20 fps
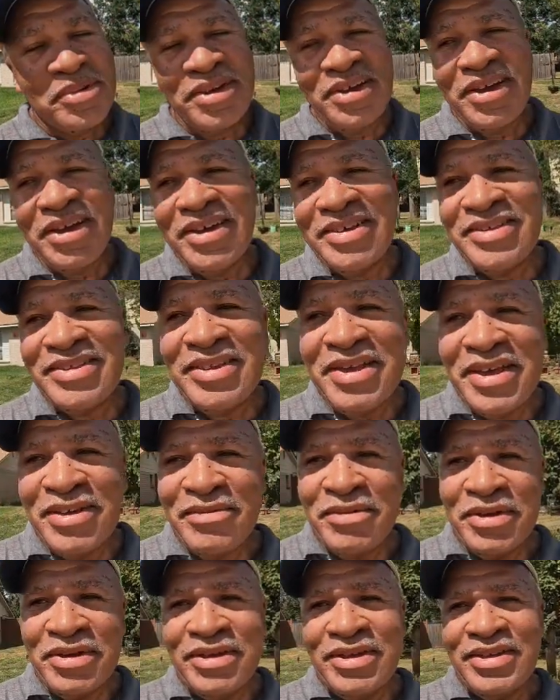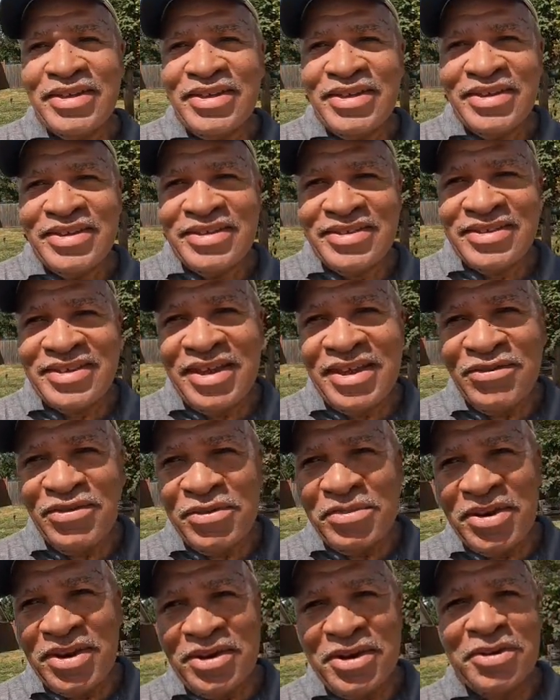but now it's time to, it's time
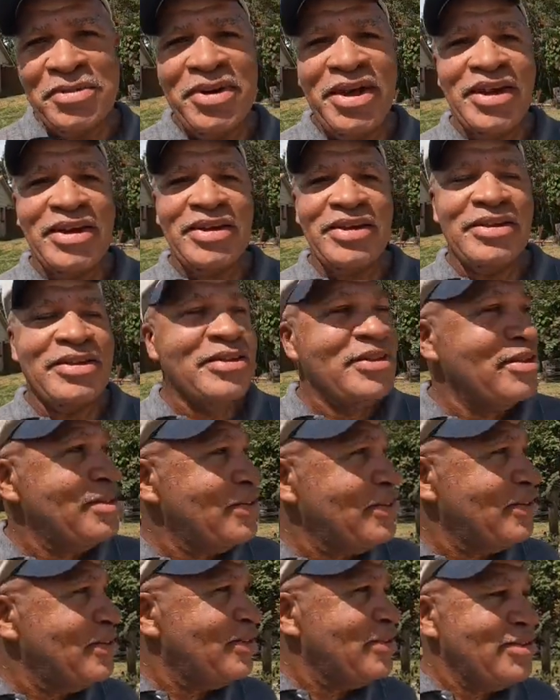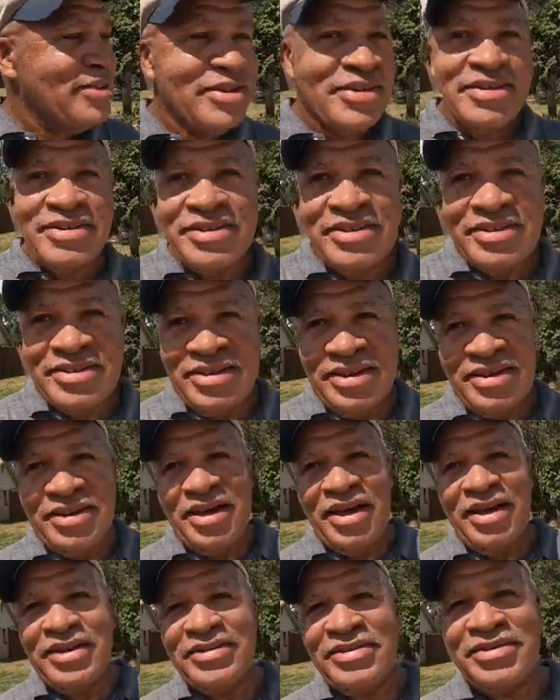for me to go back in take a
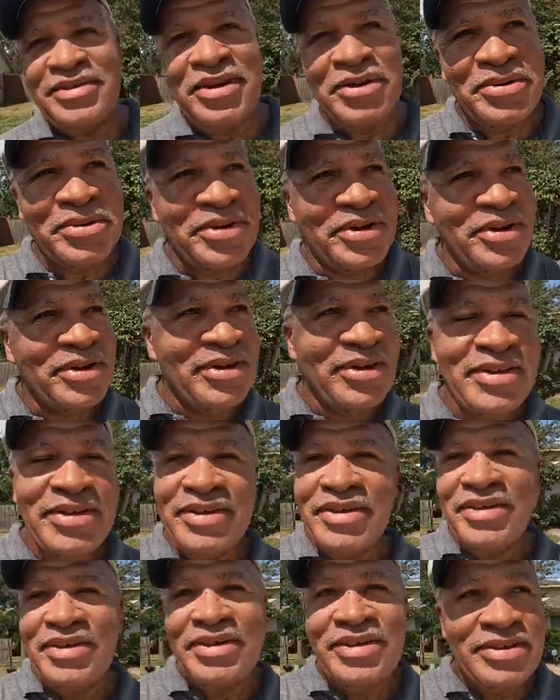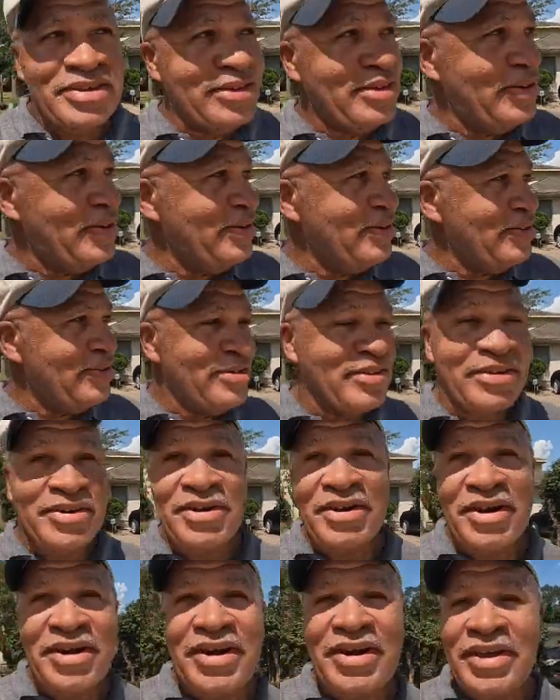hot shower to get into the
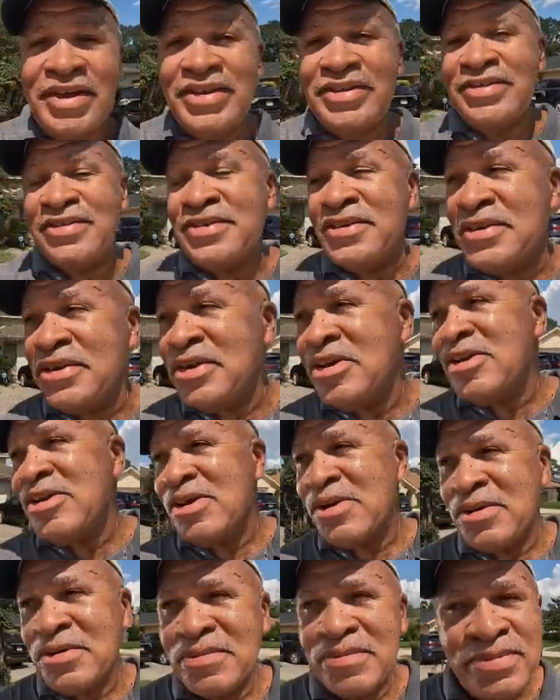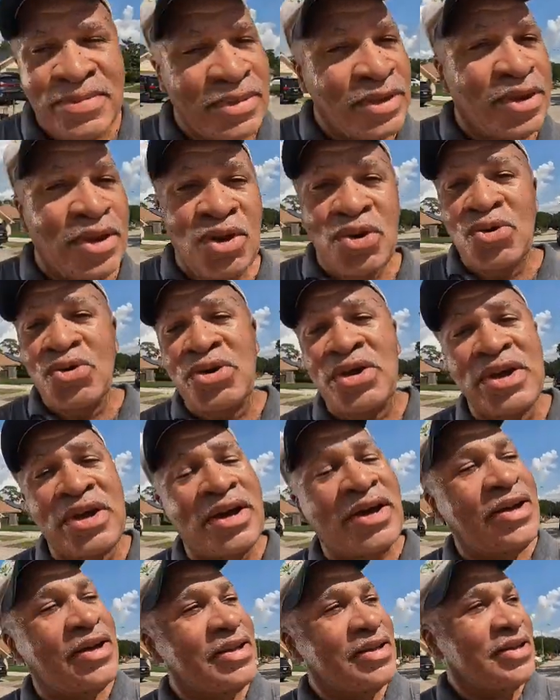uh, AC here. Oh
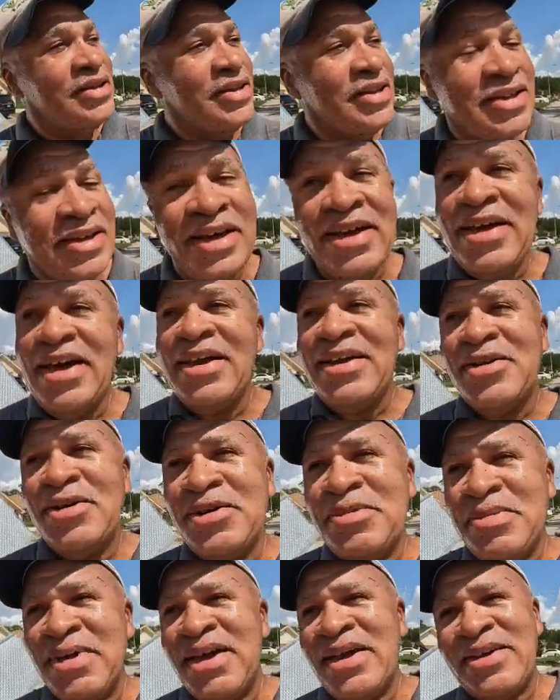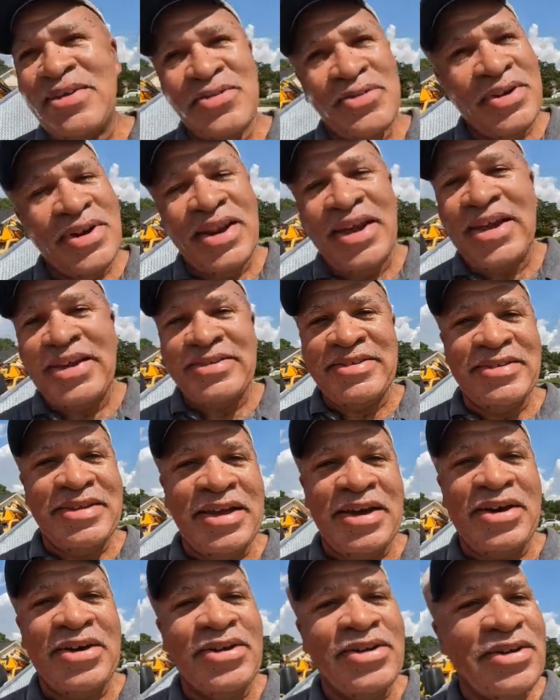yeah, I gotta go back and relax
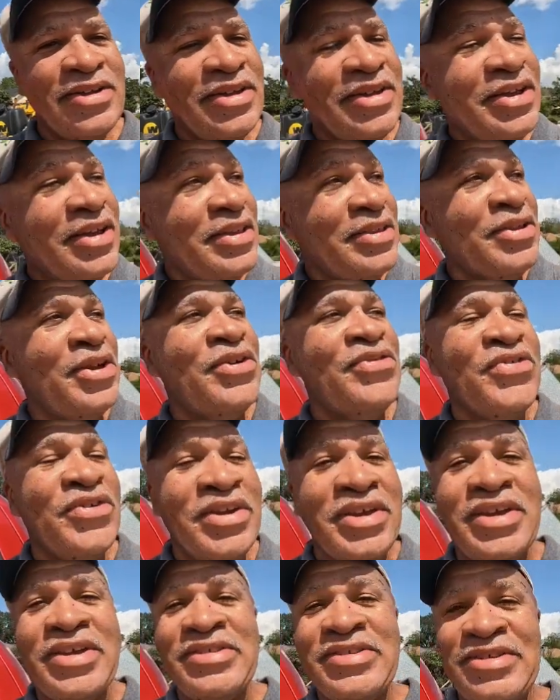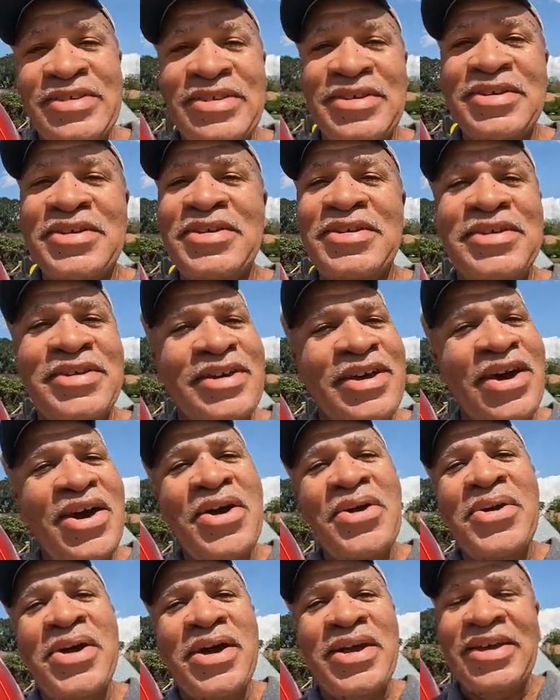now. Enough of this.
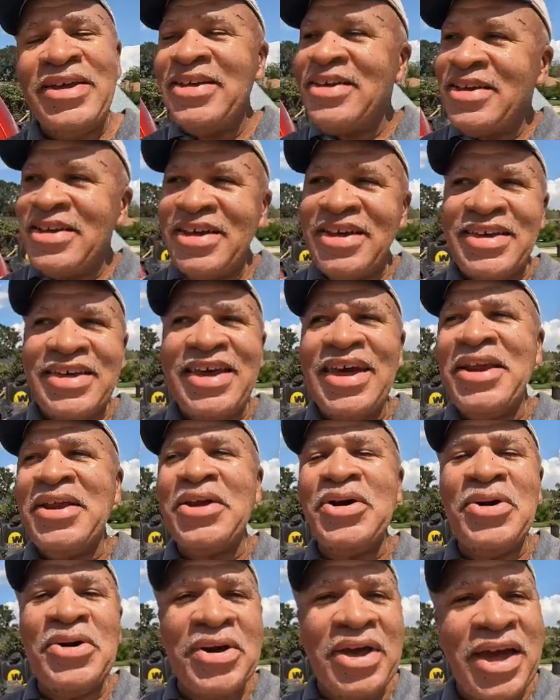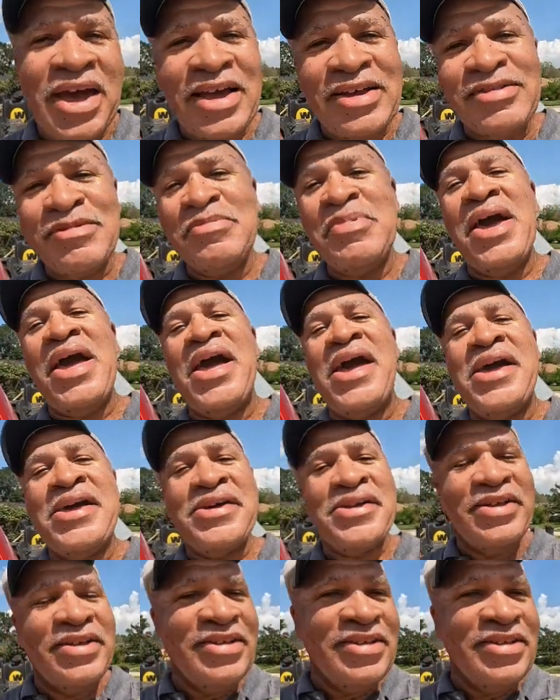All right, gotta go guys, bye.